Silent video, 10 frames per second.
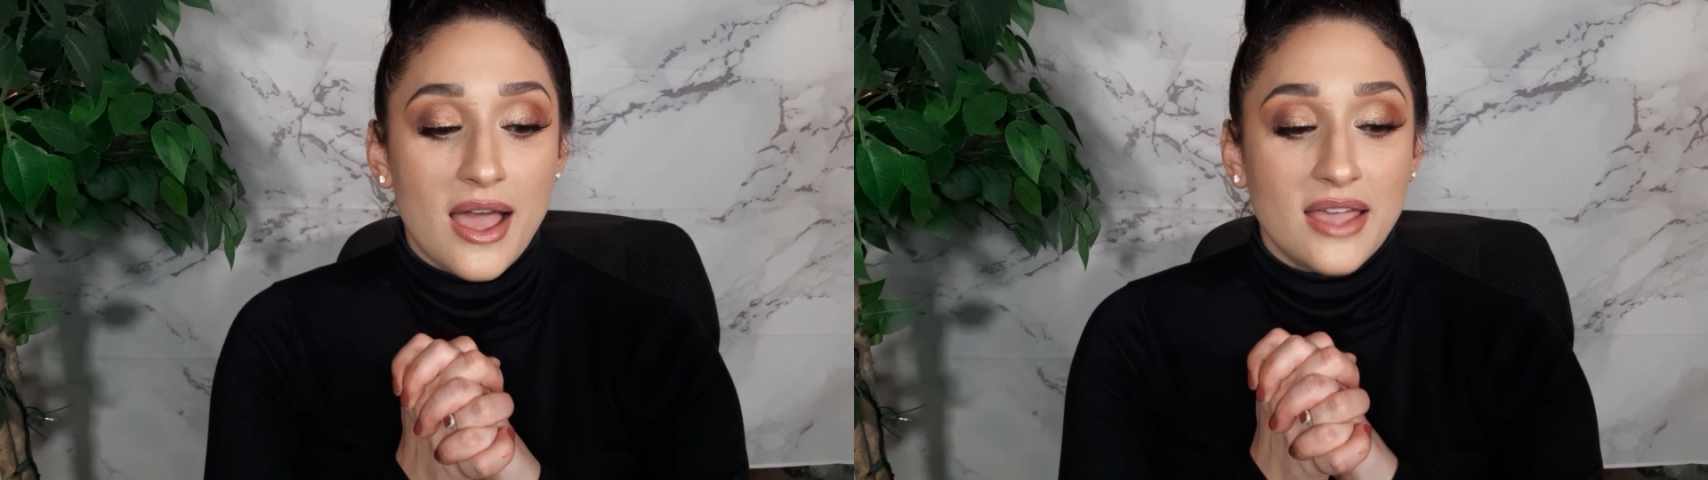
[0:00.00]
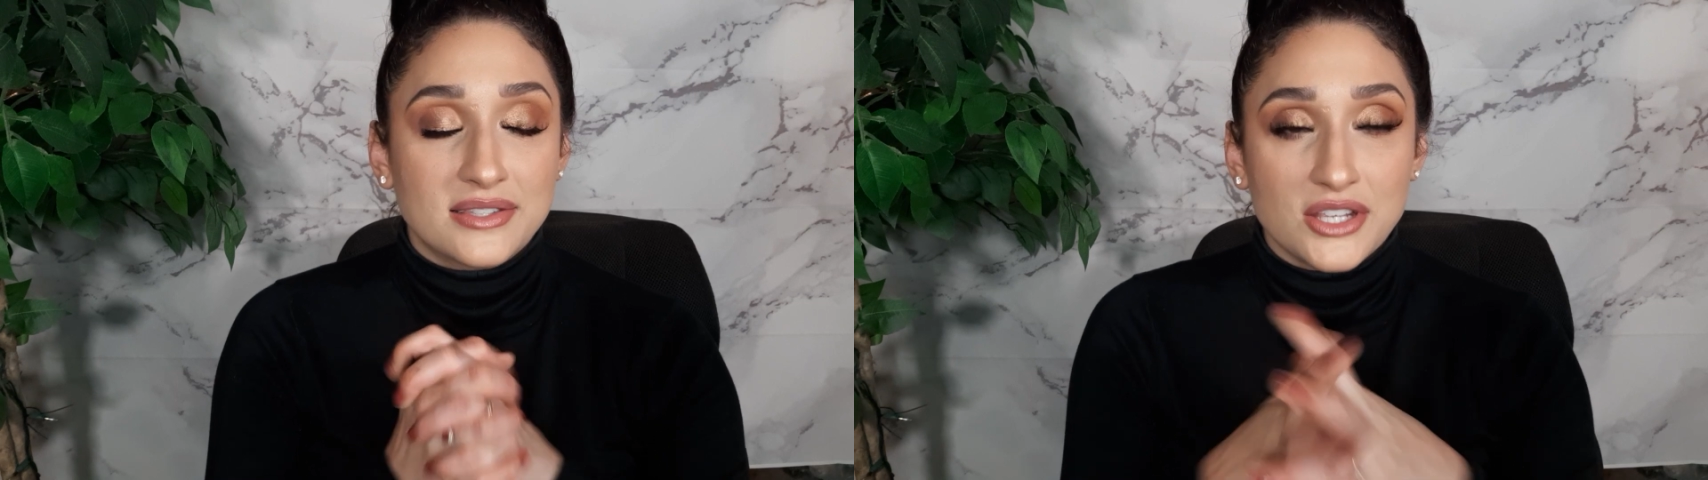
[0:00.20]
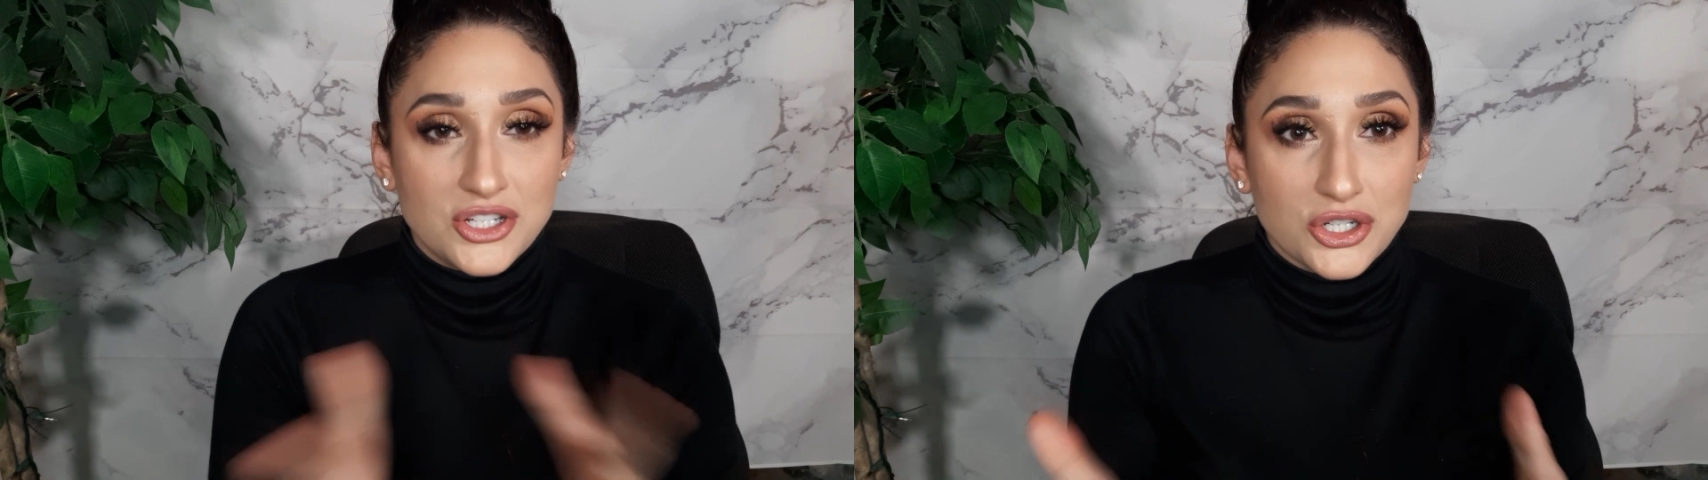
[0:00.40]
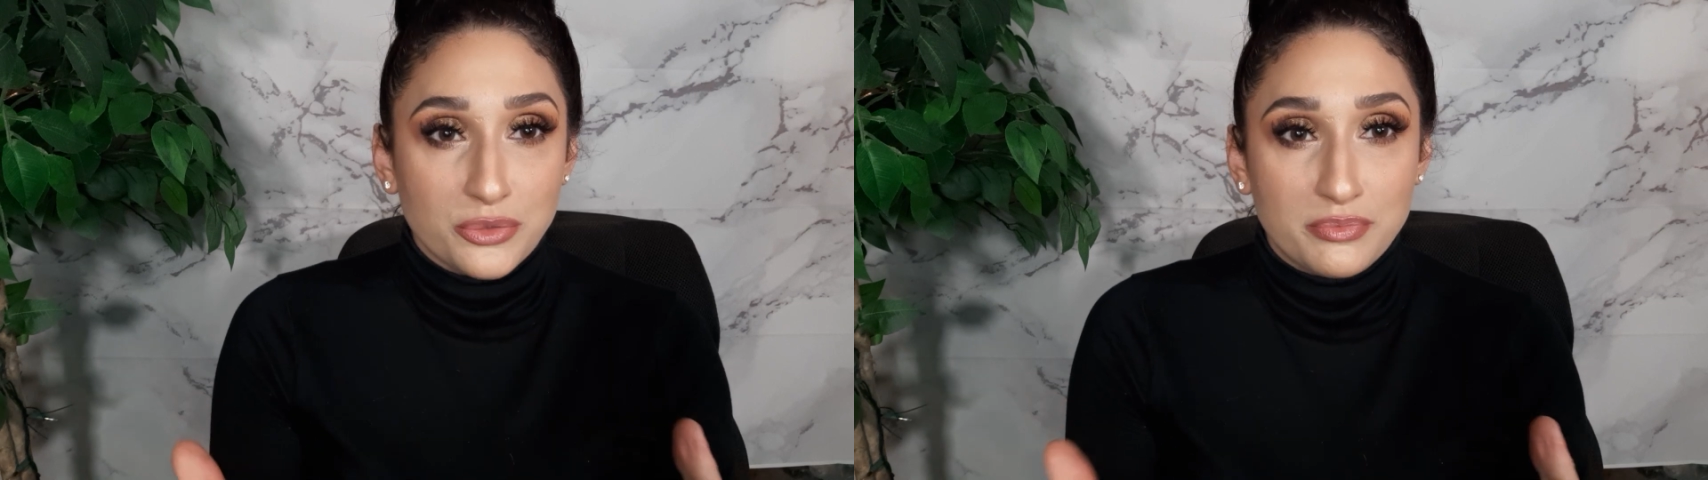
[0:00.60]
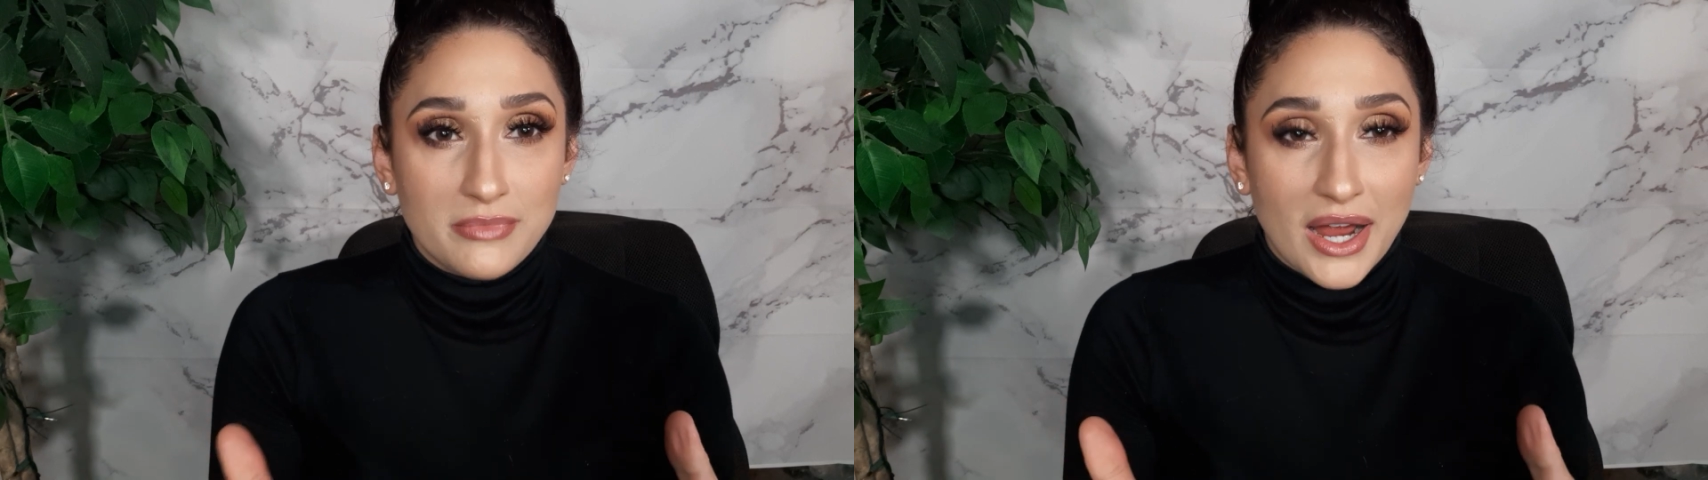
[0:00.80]
it's a
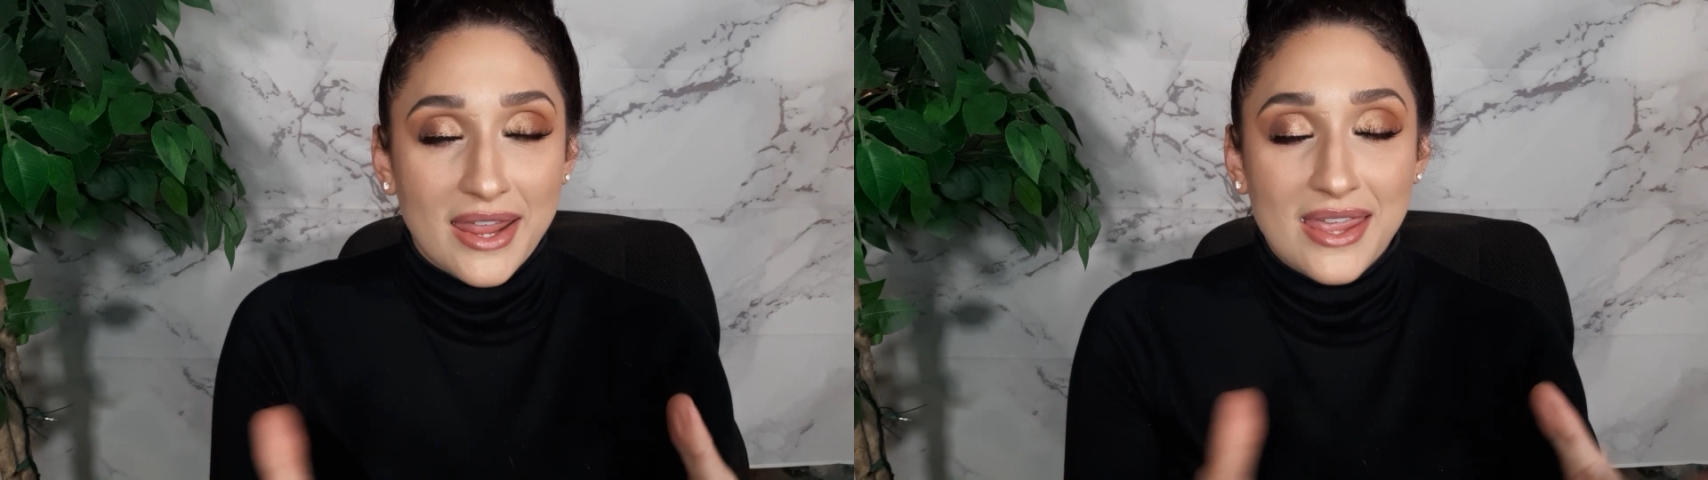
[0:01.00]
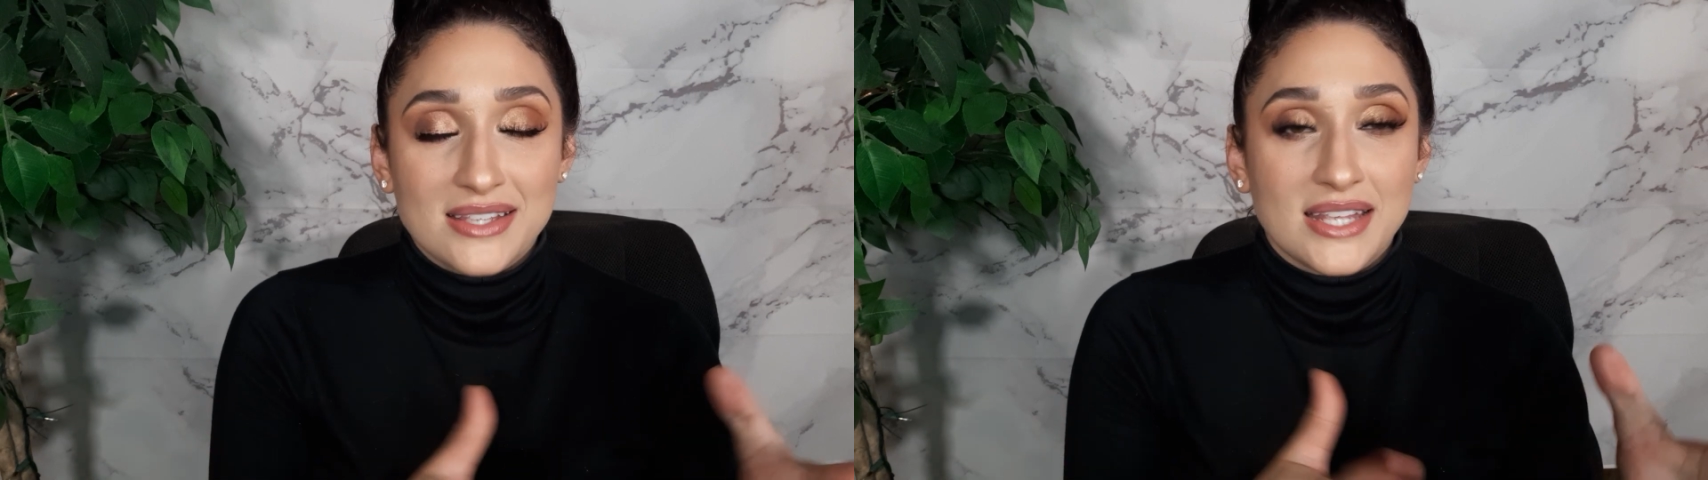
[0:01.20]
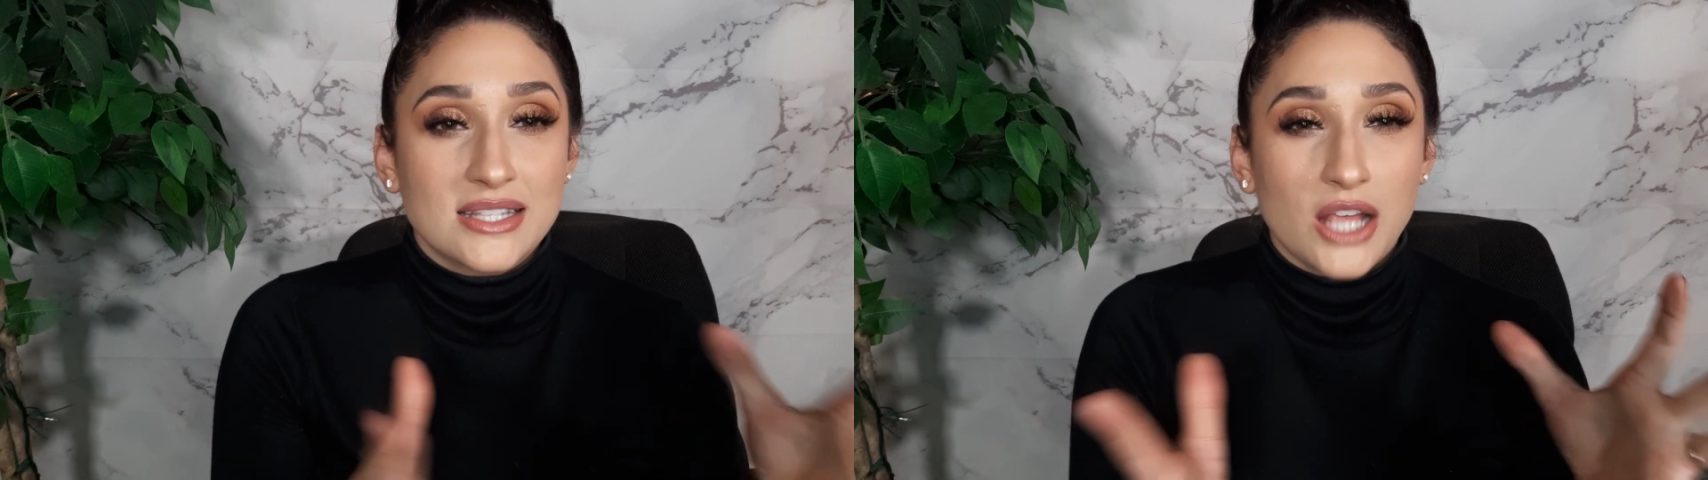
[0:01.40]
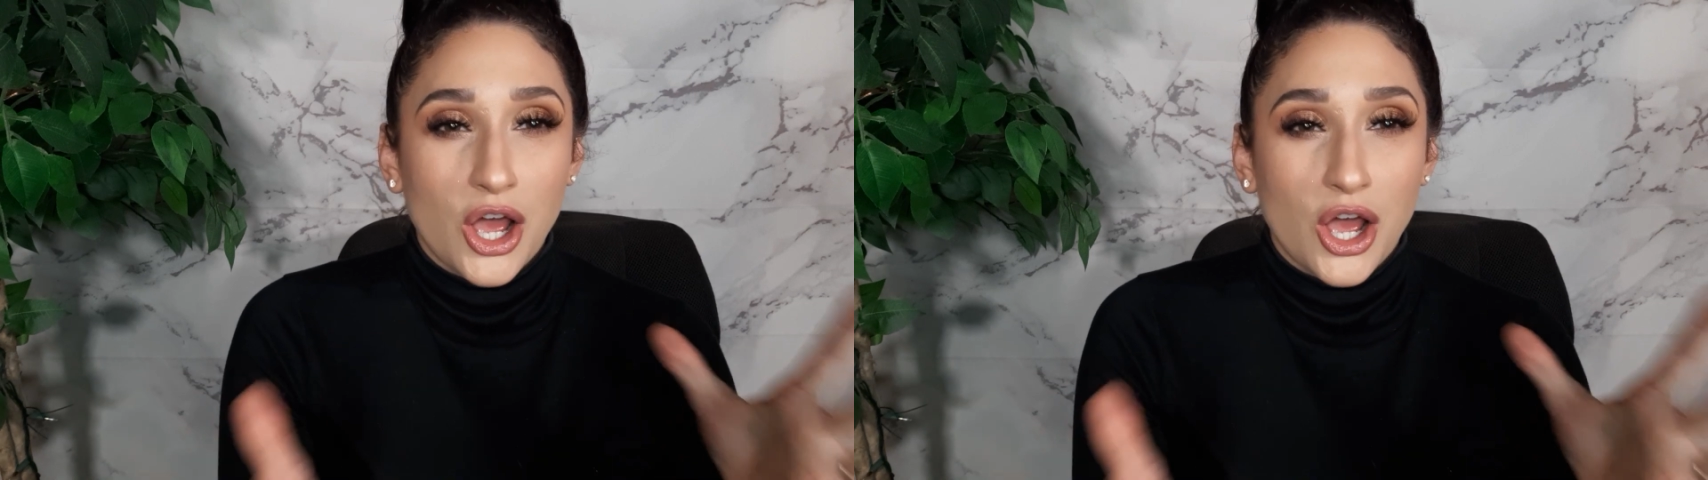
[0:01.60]
dupe. I can't say it's